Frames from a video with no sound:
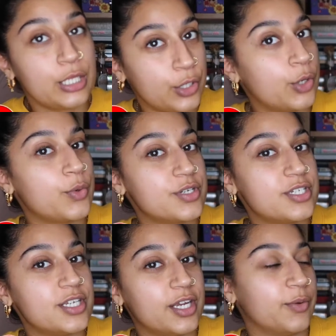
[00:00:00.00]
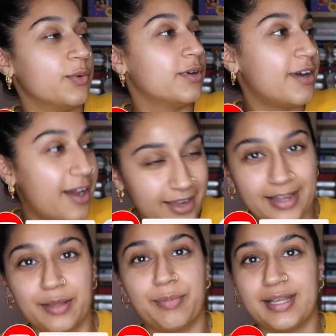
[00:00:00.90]
you know what to do.
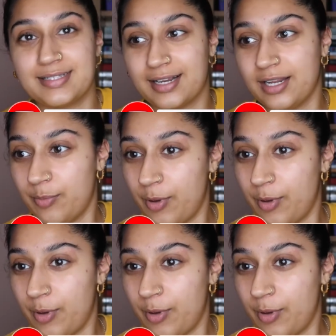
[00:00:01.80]
I am basically